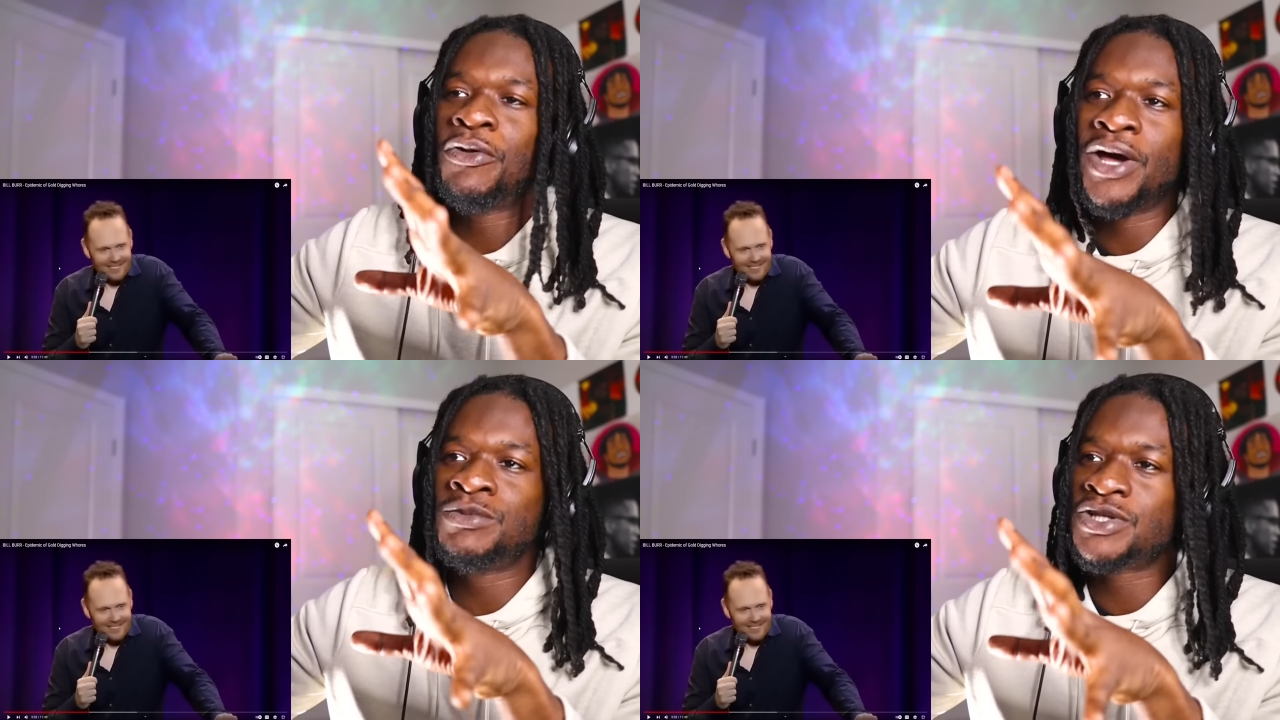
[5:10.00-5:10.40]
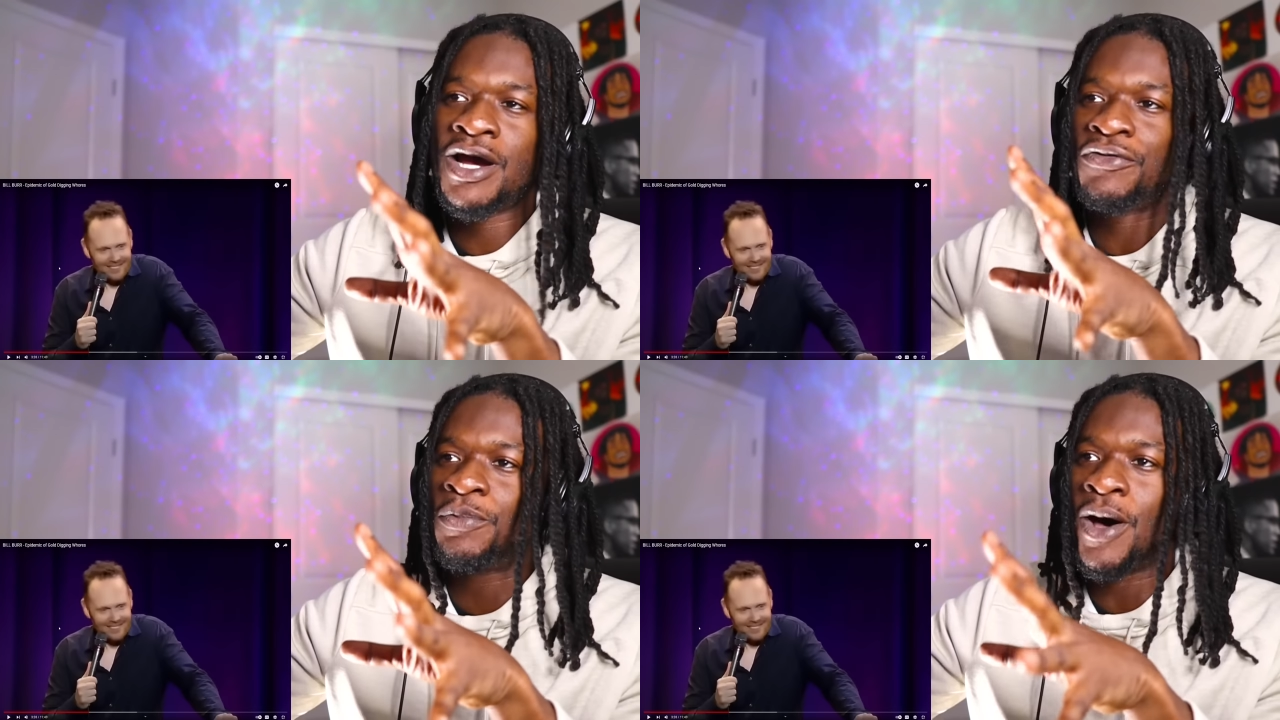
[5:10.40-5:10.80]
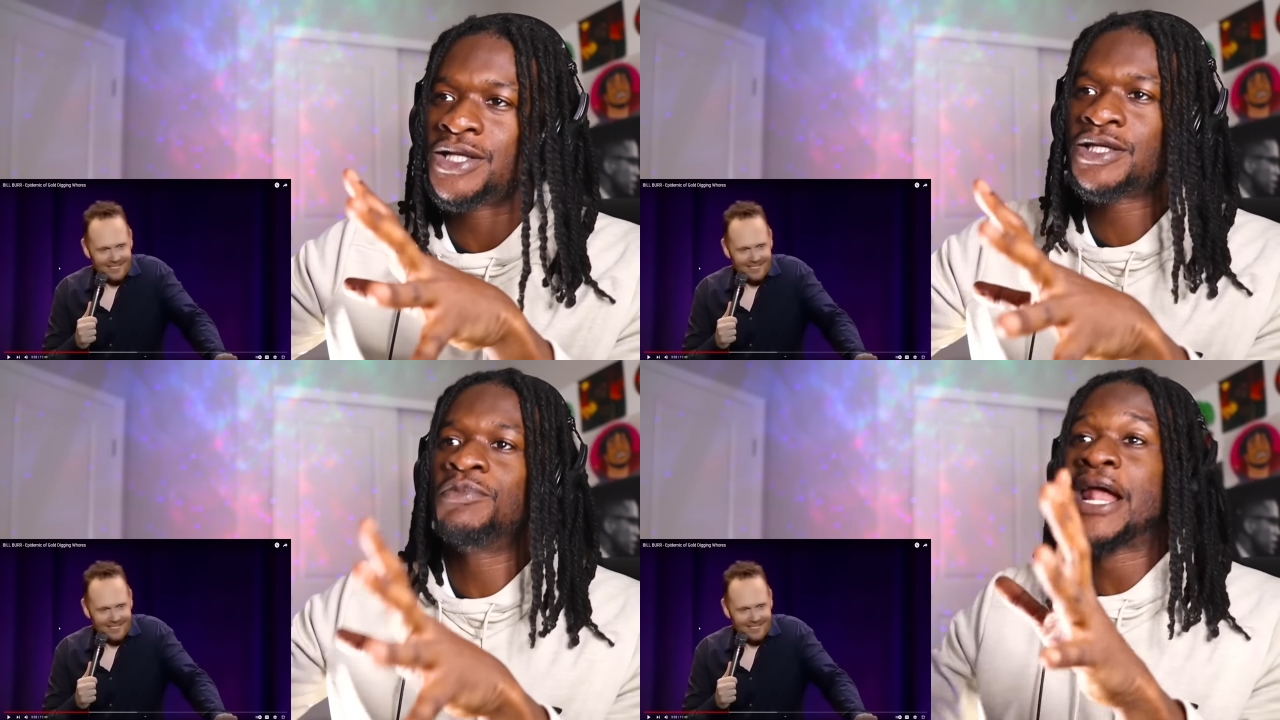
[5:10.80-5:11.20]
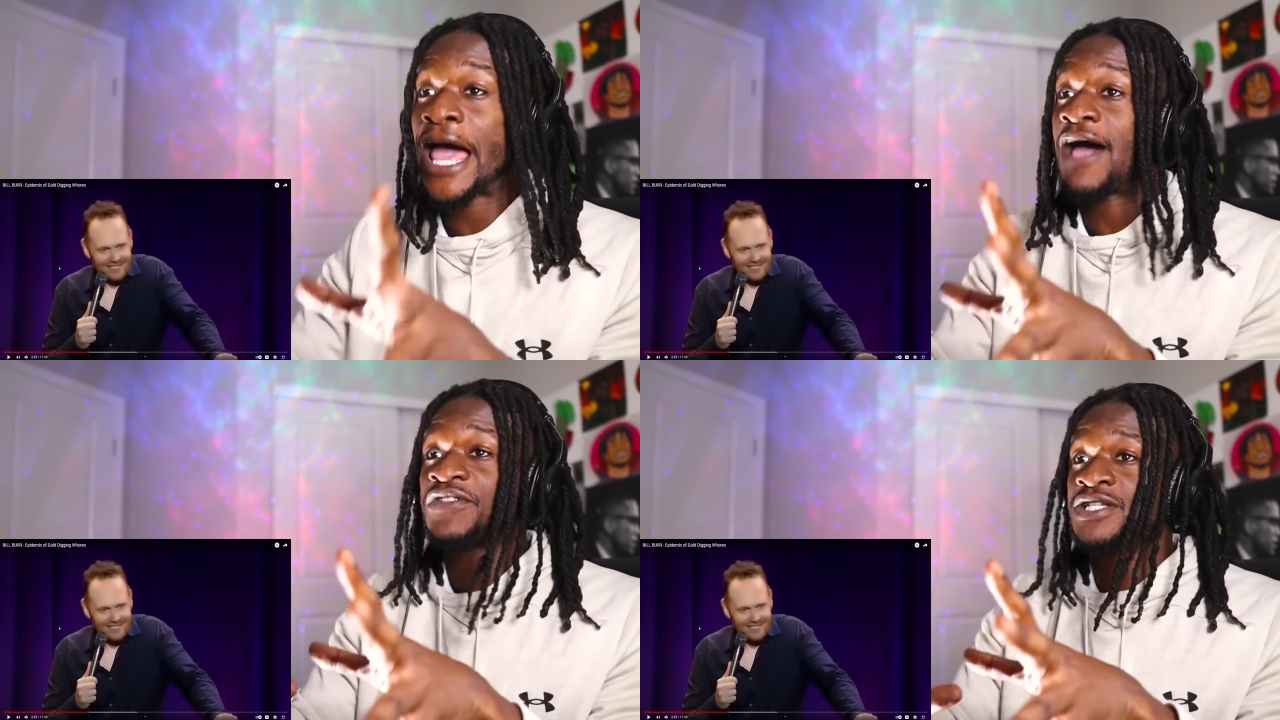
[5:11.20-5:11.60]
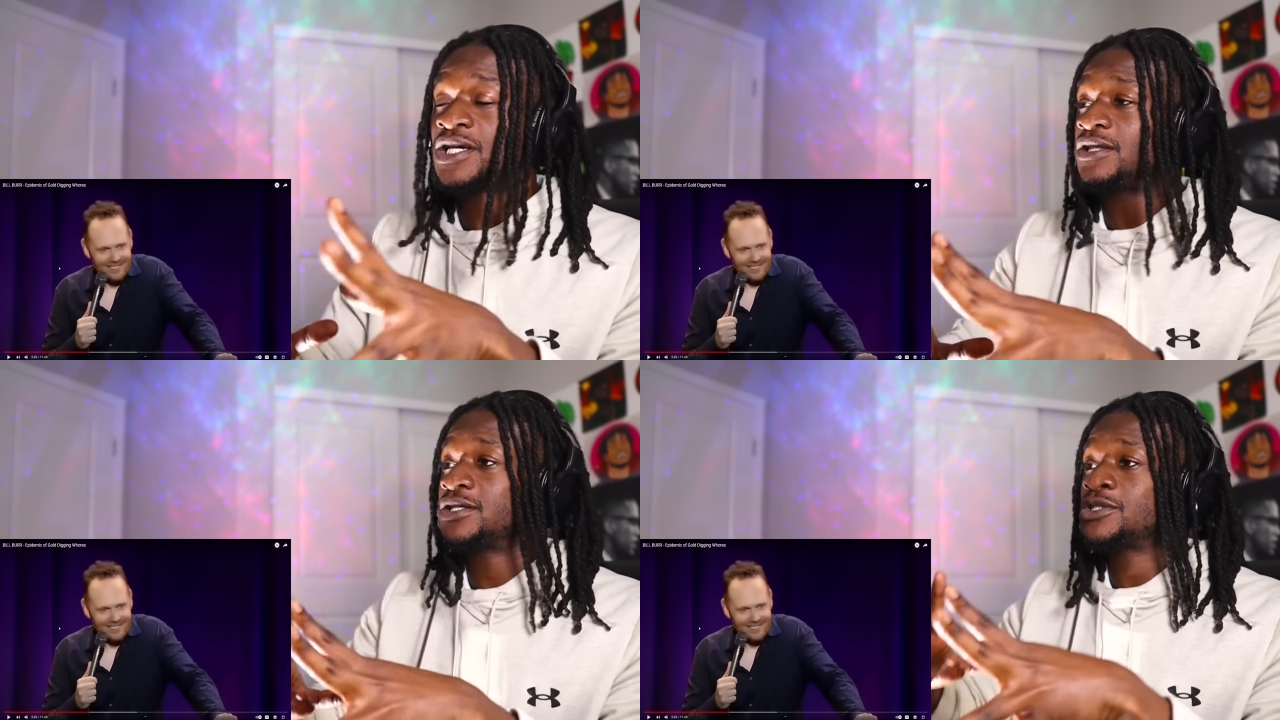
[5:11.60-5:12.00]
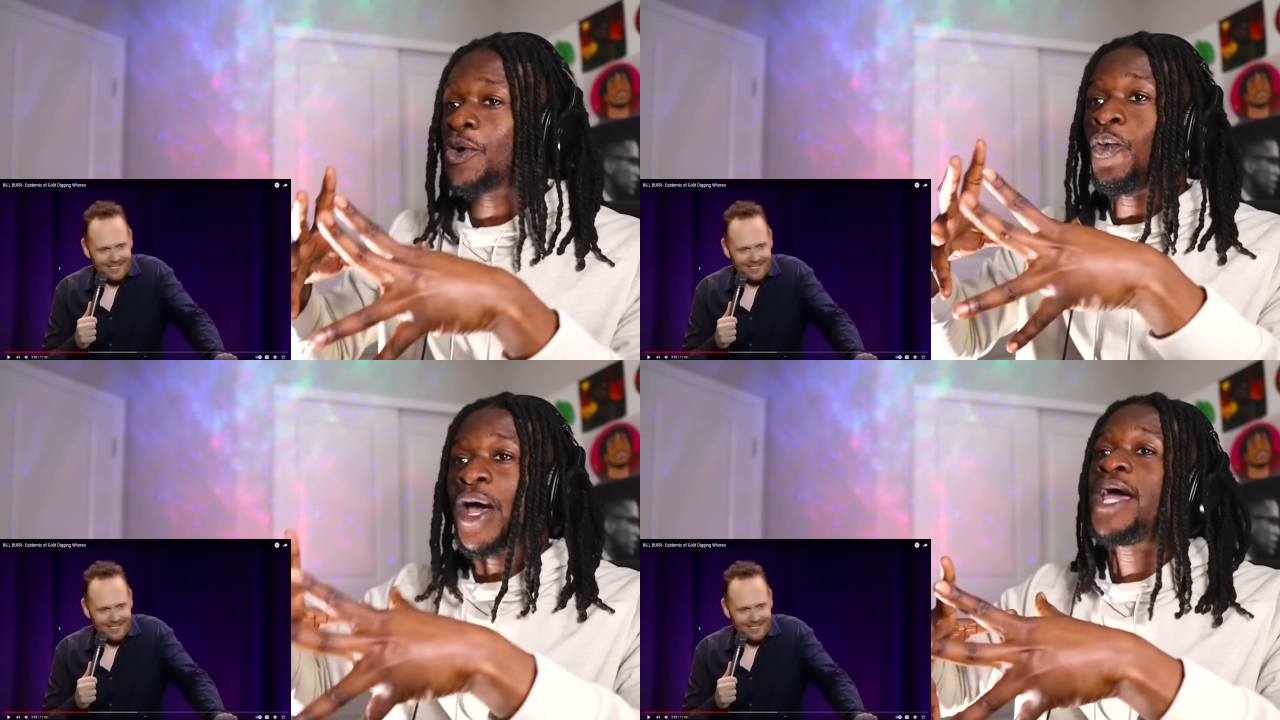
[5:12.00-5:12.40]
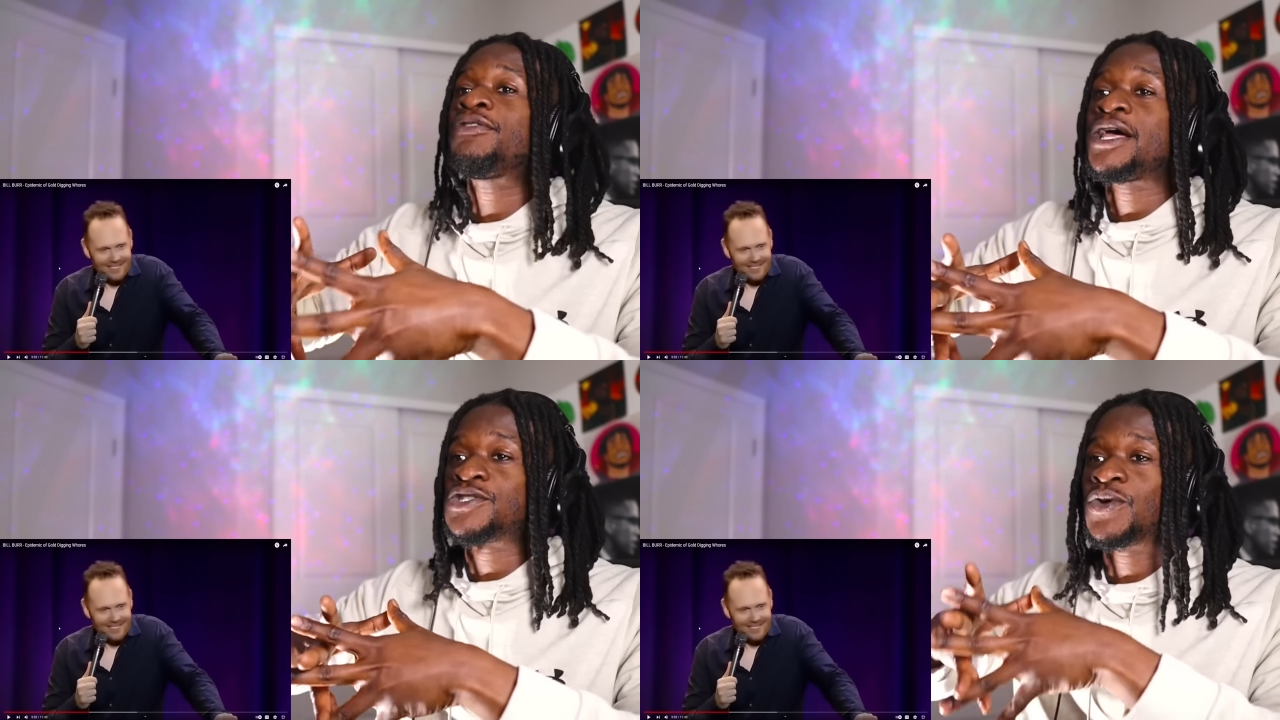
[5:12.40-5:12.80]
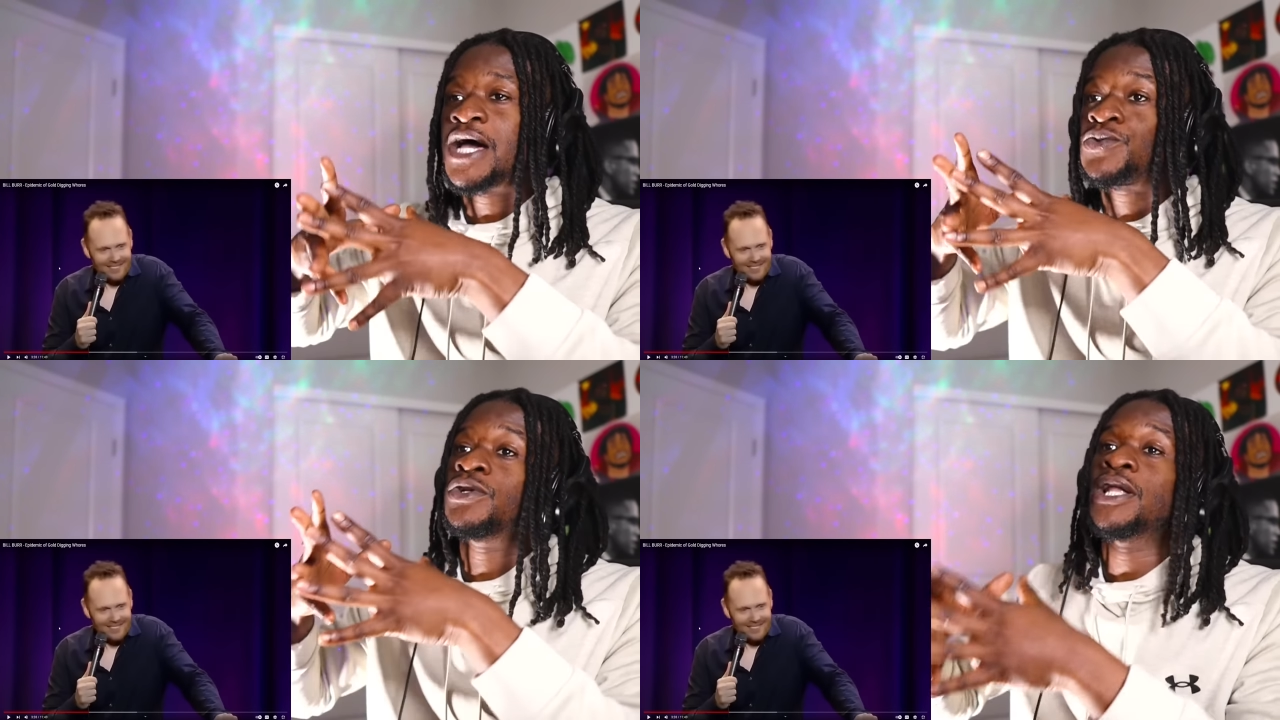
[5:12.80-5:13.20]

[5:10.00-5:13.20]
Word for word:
Speaker 1: the way, I'm sorry for pausing it, but I have to say this. The way that you guys will